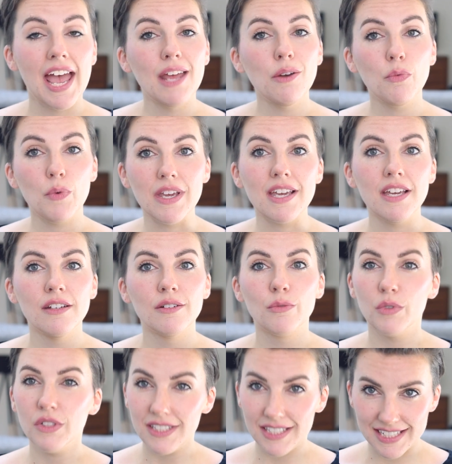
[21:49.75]
And we
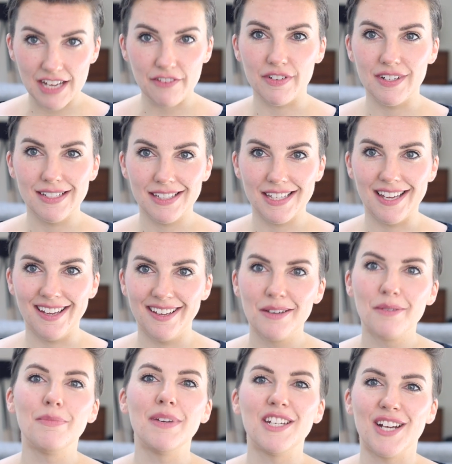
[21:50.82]
will definitely
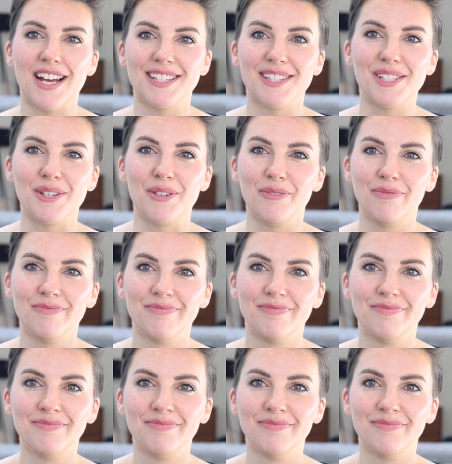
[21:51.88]
be chatting soon.